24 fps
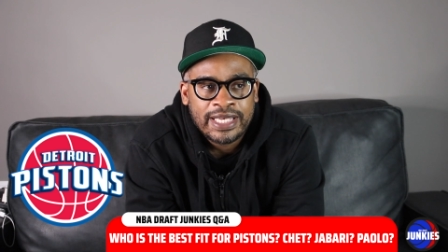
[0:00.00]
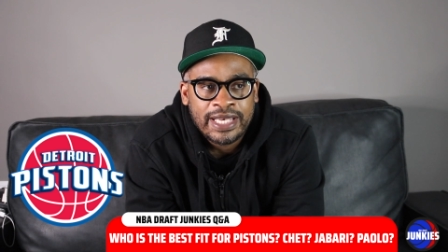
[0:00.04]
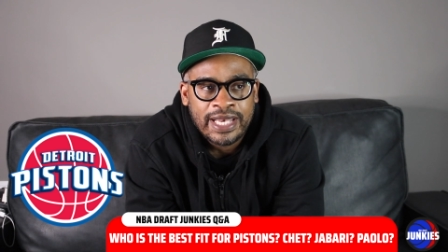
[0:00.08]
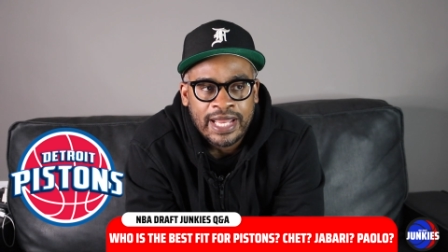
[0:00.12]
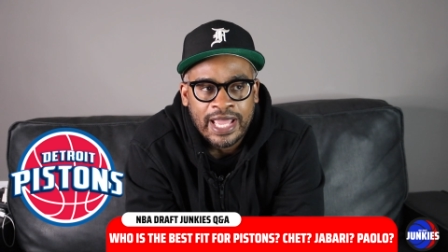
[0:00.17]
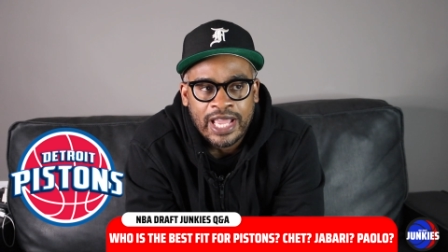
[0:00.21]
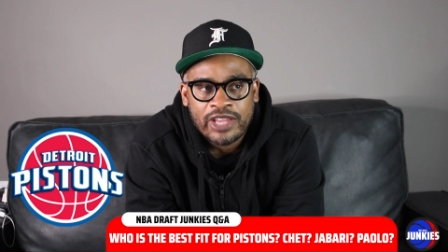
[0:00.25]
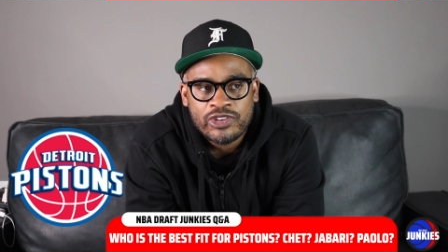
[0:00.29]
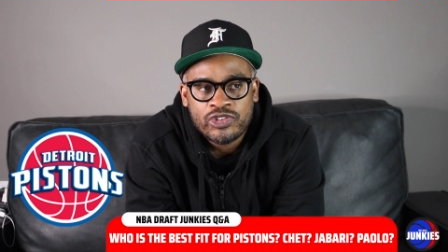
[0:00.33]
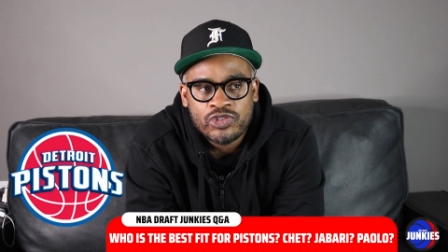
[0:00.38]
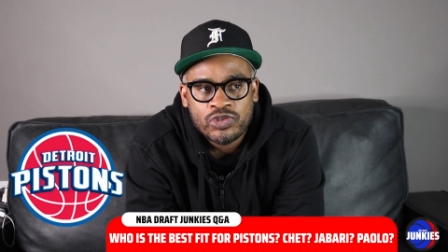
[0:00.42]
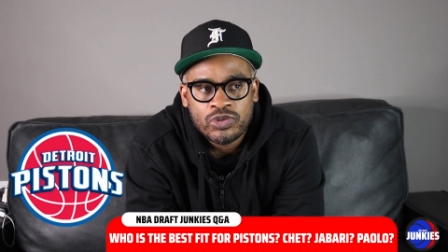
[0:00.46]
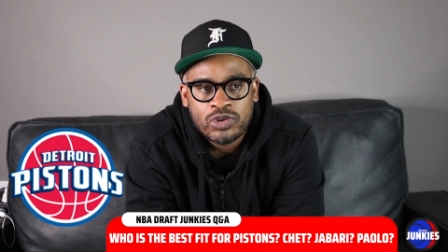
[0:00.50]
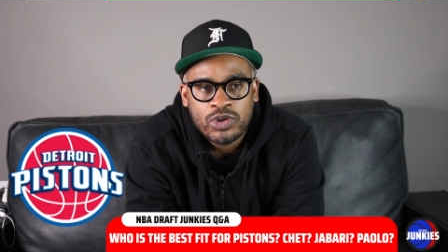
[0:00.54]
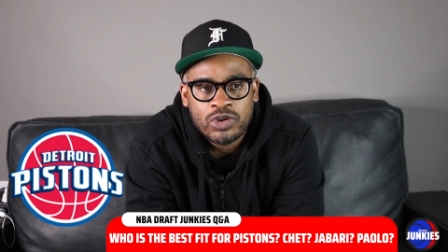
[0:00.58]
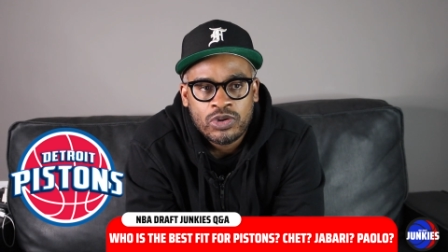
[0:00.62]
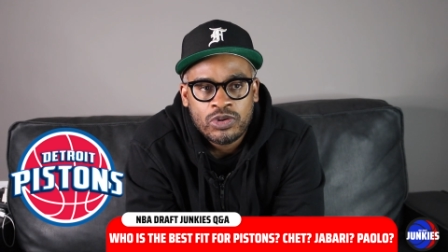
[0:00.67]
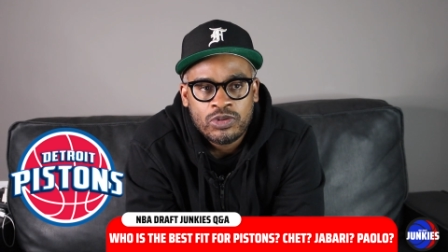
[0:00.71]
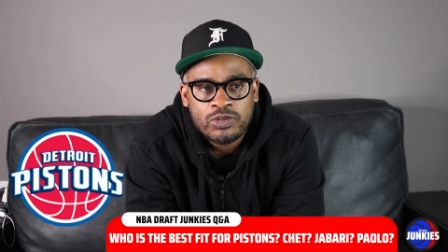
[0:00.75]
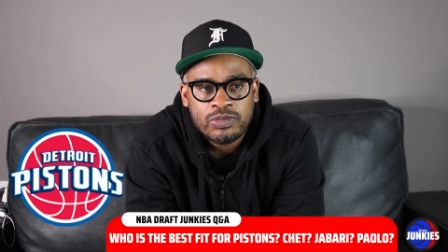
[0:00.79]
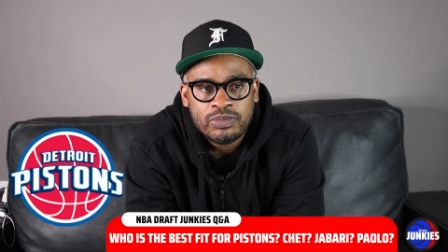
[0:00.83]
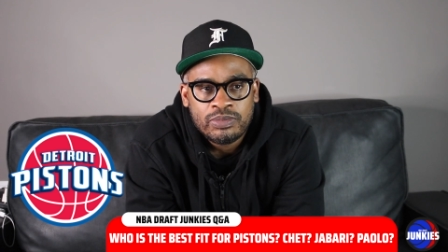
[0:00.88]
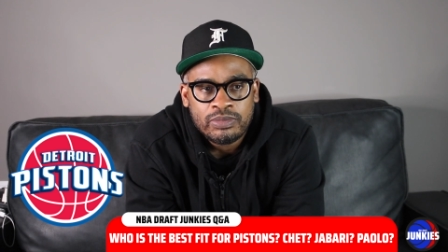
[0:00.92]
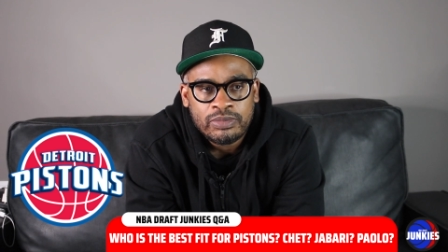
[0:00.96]

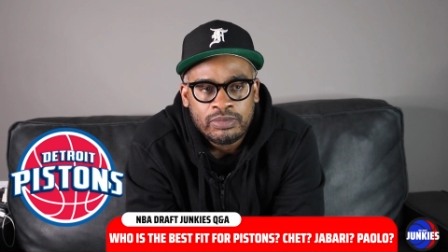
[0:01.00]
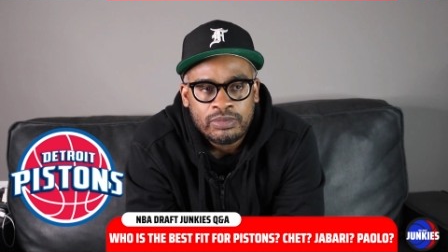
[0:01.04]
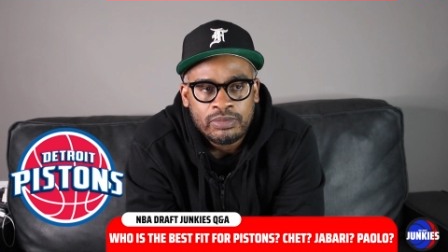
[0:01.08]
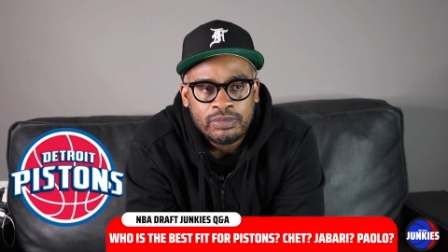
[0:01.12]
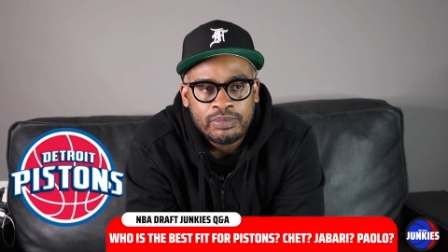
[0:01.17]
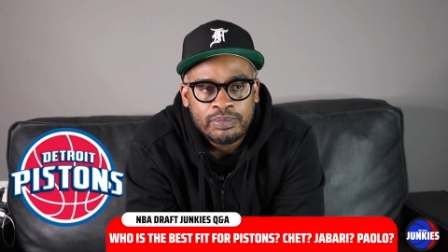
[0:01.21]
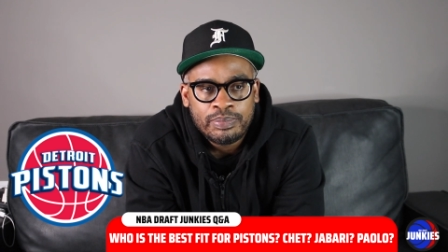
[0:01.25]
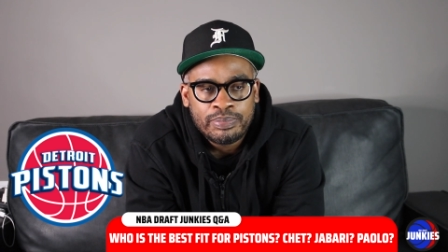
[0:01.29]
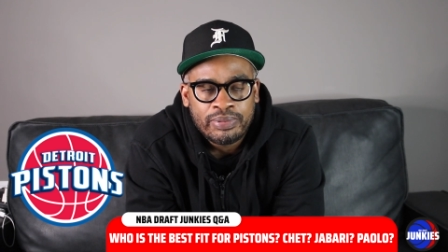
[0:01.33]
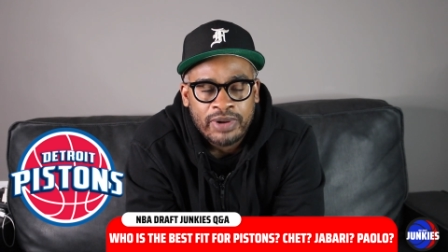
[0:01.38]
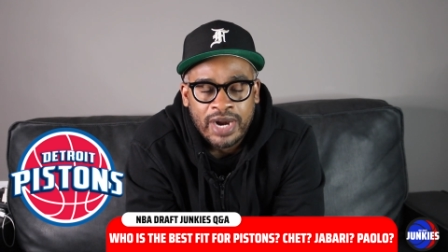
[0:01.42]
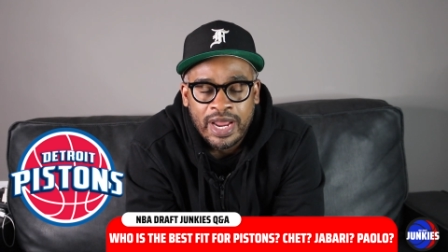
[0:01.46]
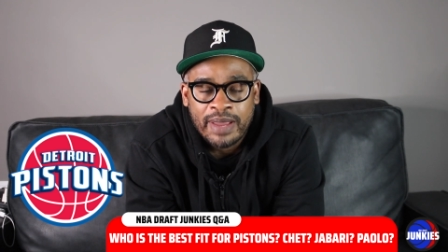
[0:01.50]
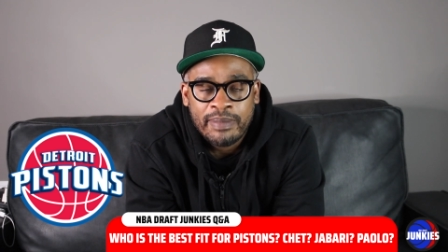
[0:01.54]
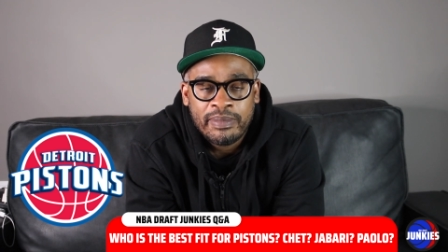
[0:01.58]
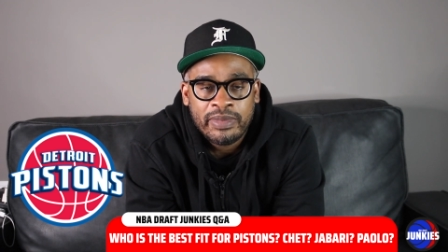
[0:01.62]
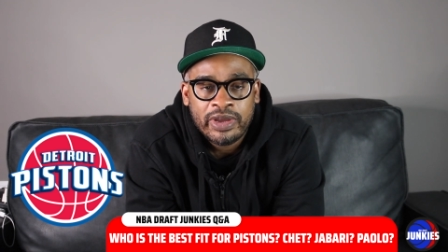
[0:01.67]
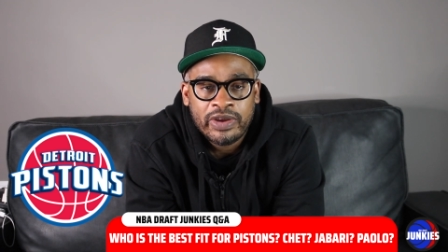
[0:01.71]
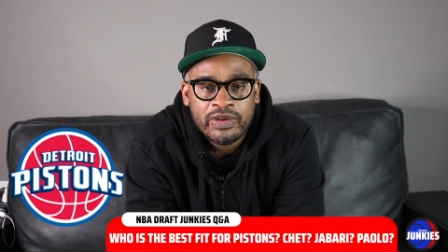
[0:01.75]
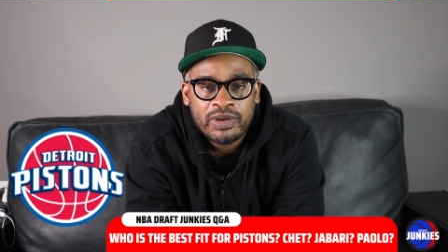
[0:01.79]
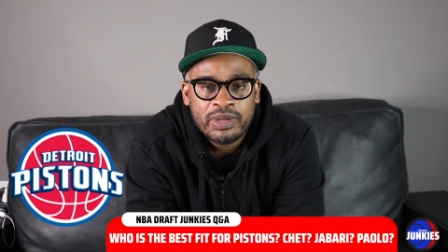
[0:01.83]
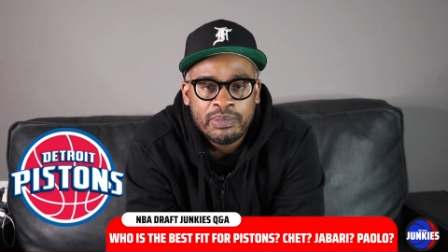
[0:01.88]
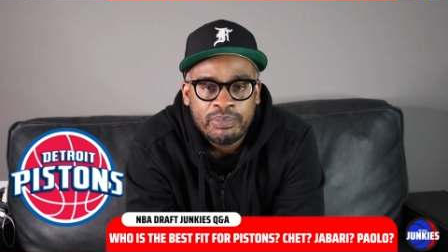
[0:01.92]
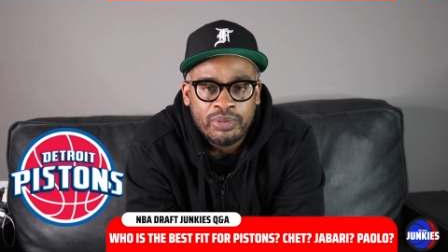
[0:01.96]
natural
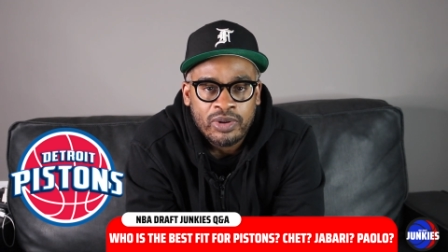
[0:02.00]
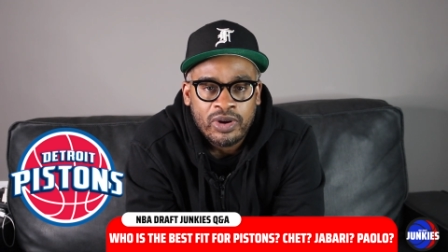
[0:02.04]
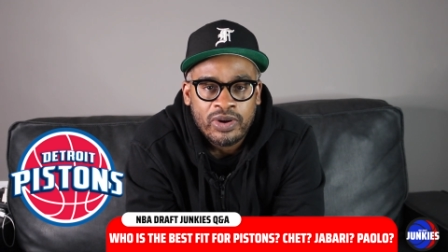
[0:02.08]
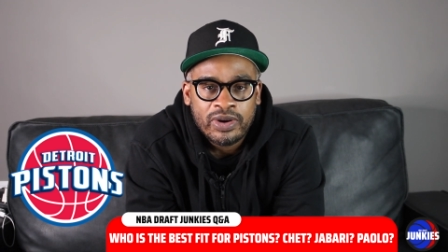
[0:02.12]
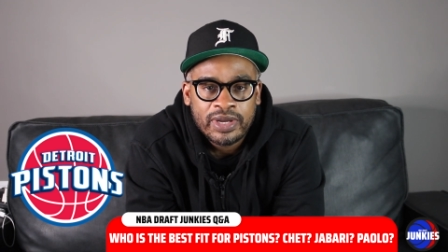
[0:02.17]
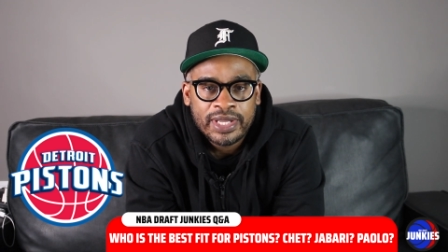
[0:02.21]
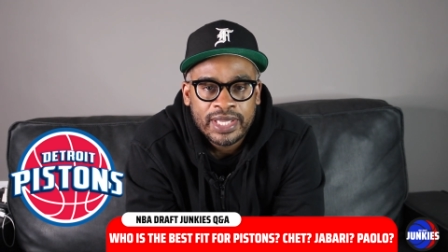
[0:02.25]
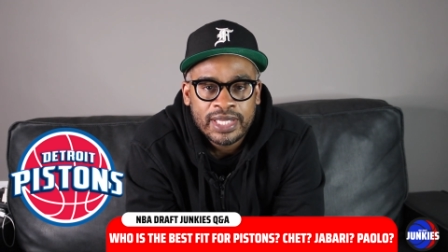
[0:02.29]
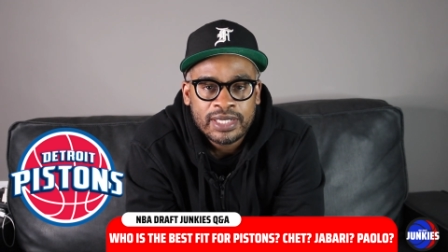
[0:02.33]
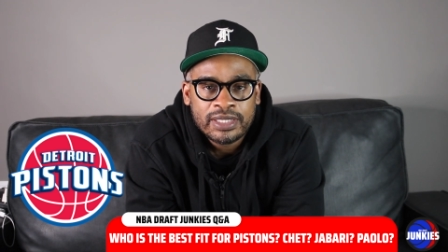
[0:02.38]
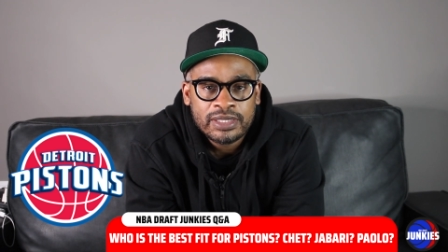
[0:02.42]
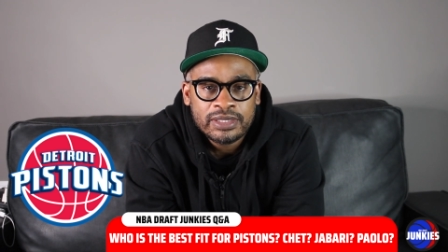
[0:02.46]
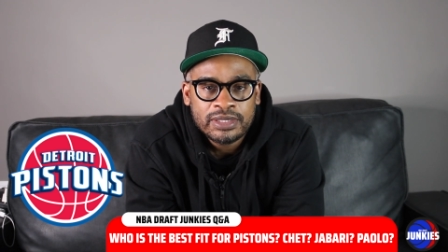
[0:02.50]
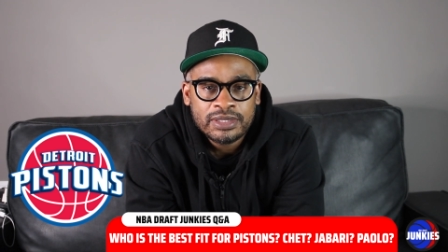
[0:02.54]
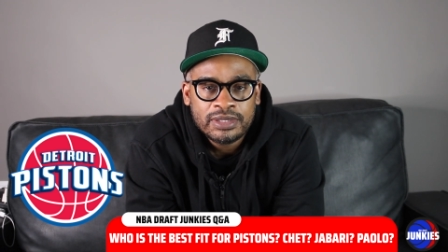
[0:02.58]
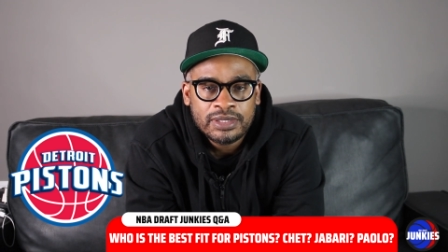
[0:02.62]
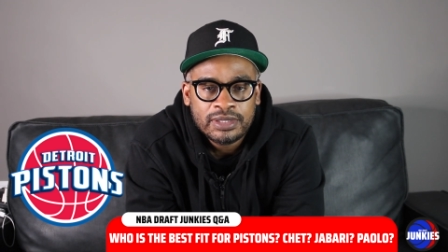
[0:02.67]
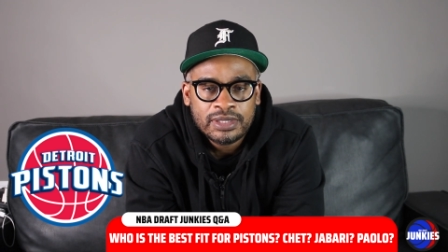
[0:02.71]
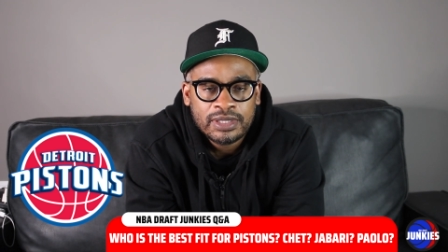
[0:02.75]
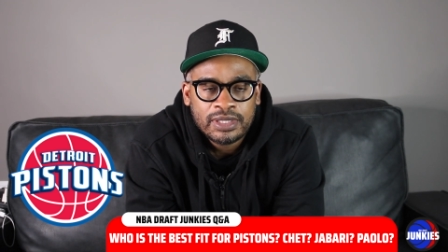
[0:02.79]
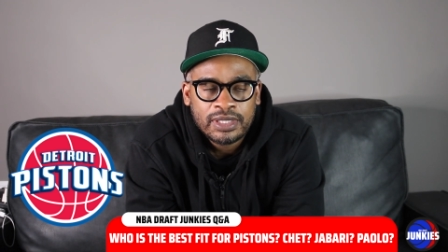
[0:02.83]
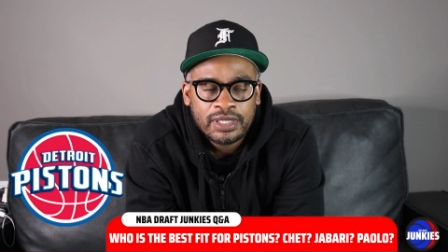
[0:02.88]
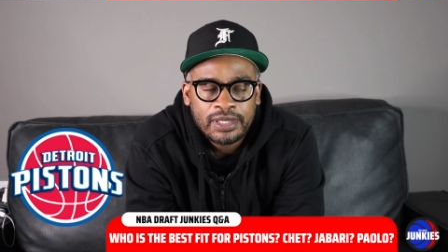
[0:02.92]
primary ball handler.